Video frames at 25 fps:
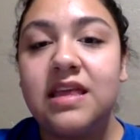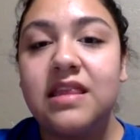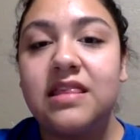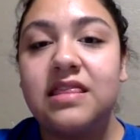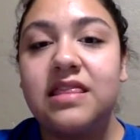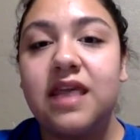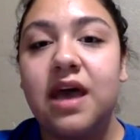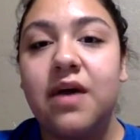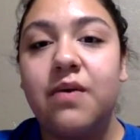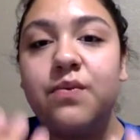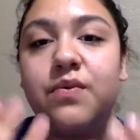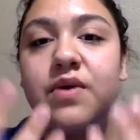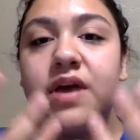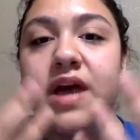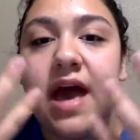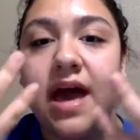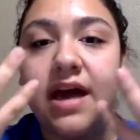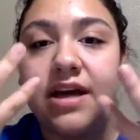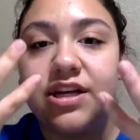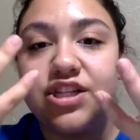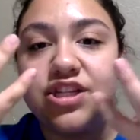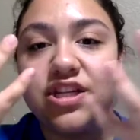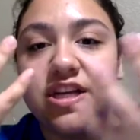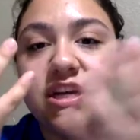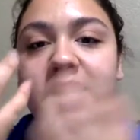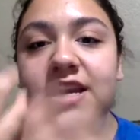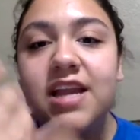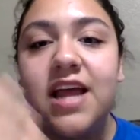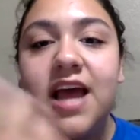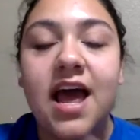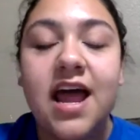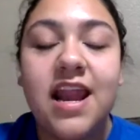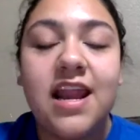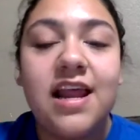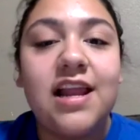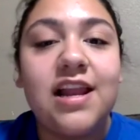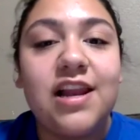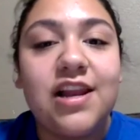that reaction, and
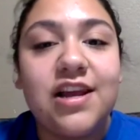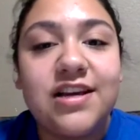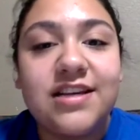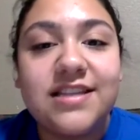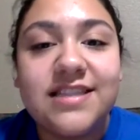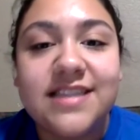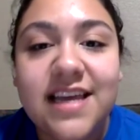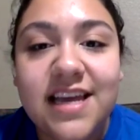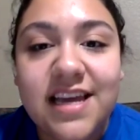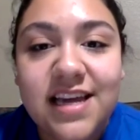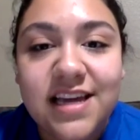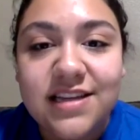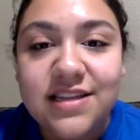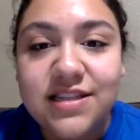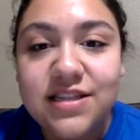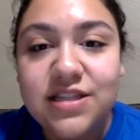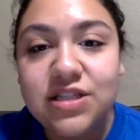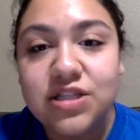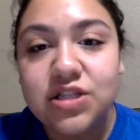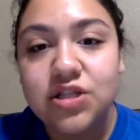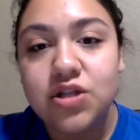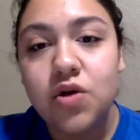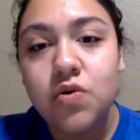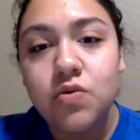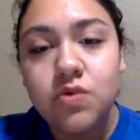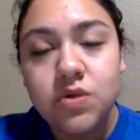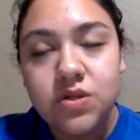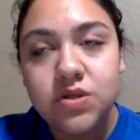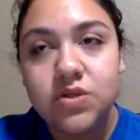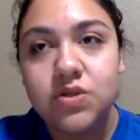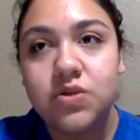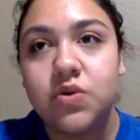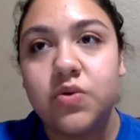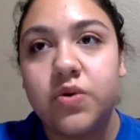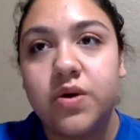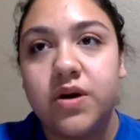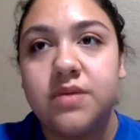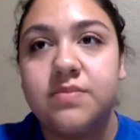it looks like a
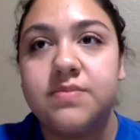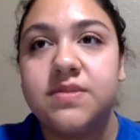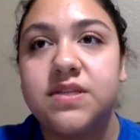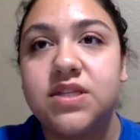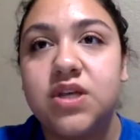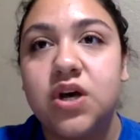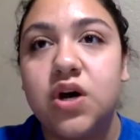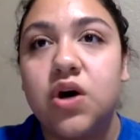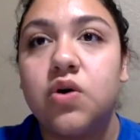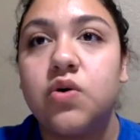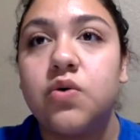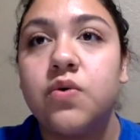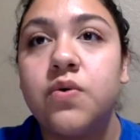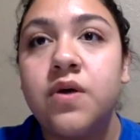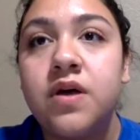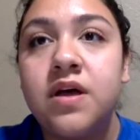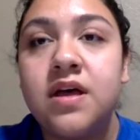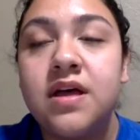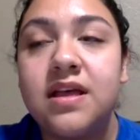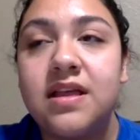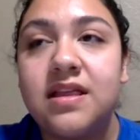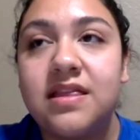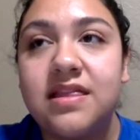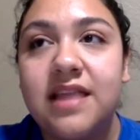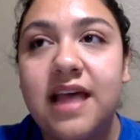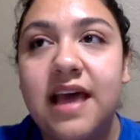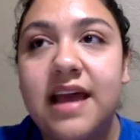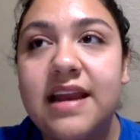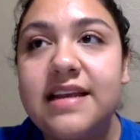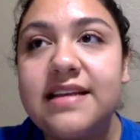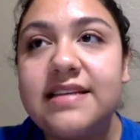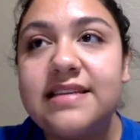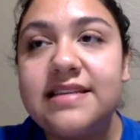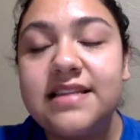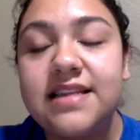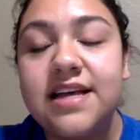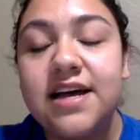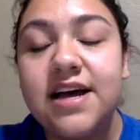snowstorm. So that
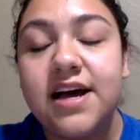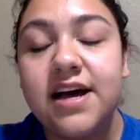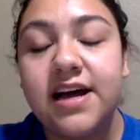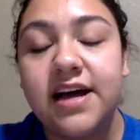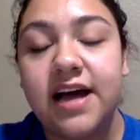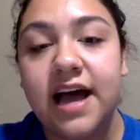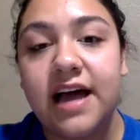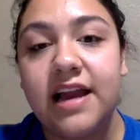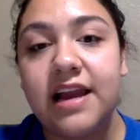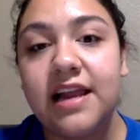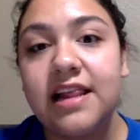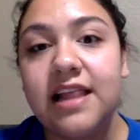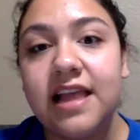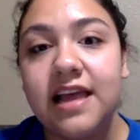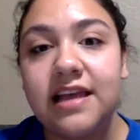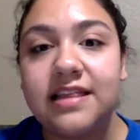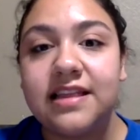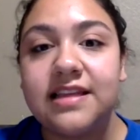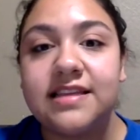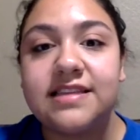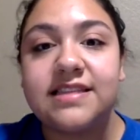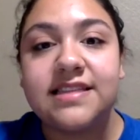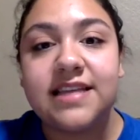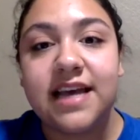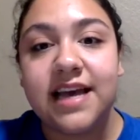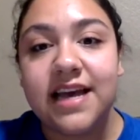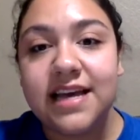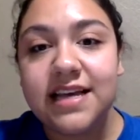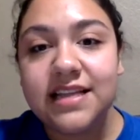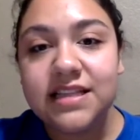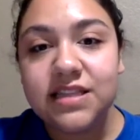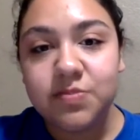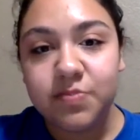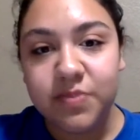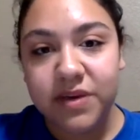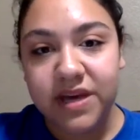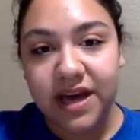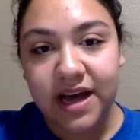is the kind of like the science
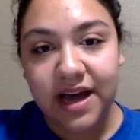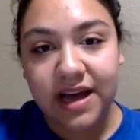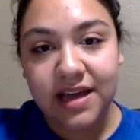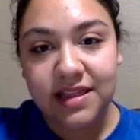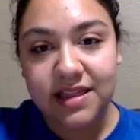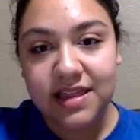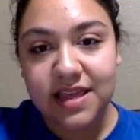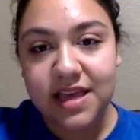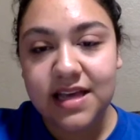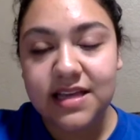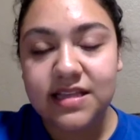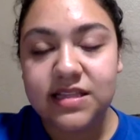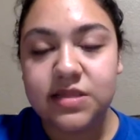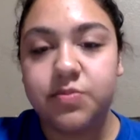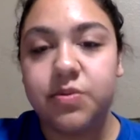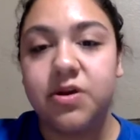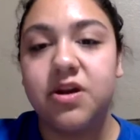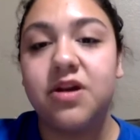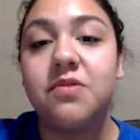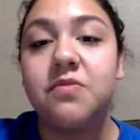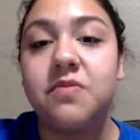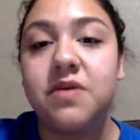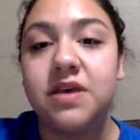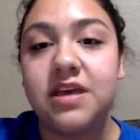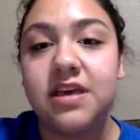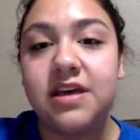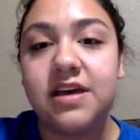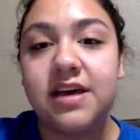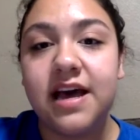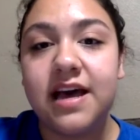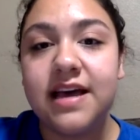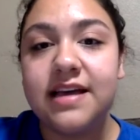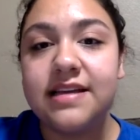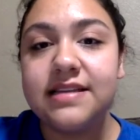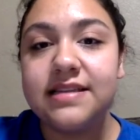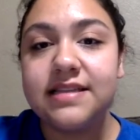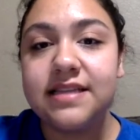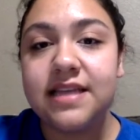behind the experiment, you
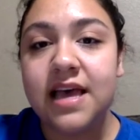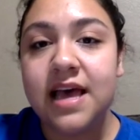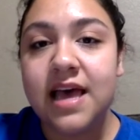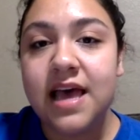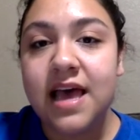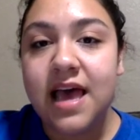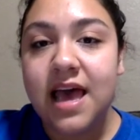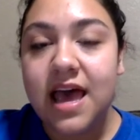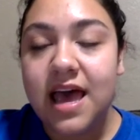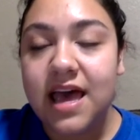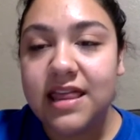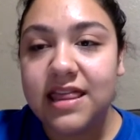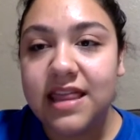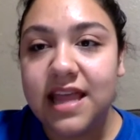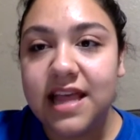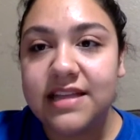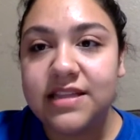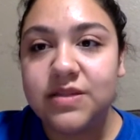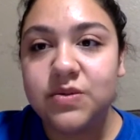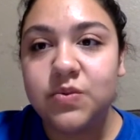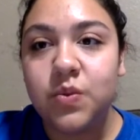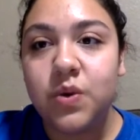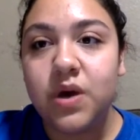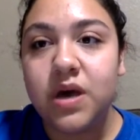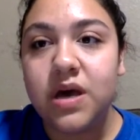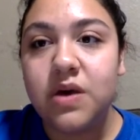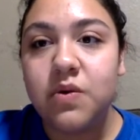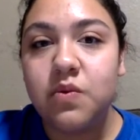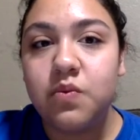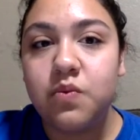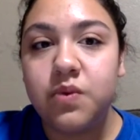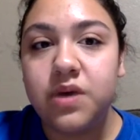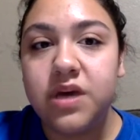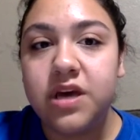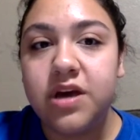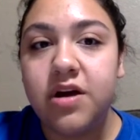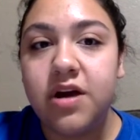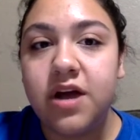guys, and that's why
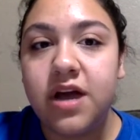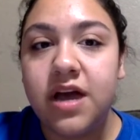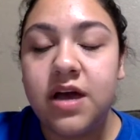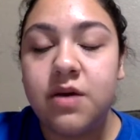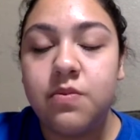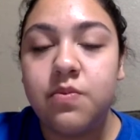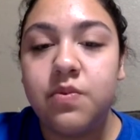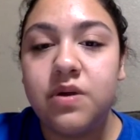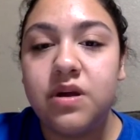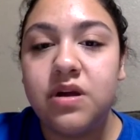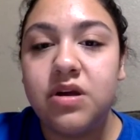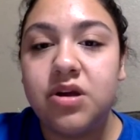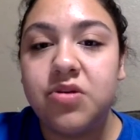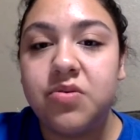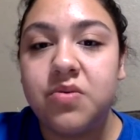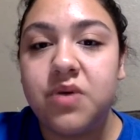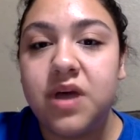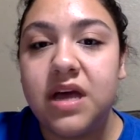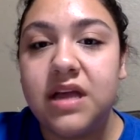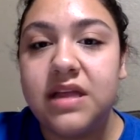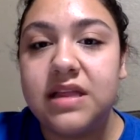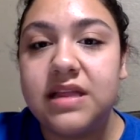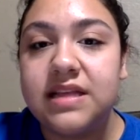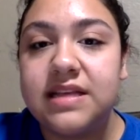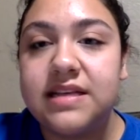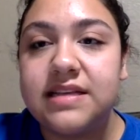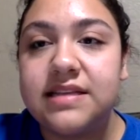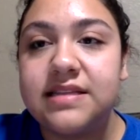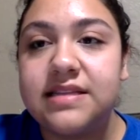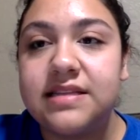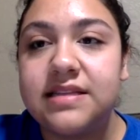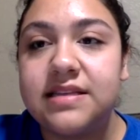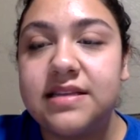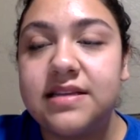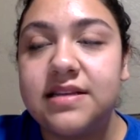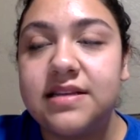we are able to create this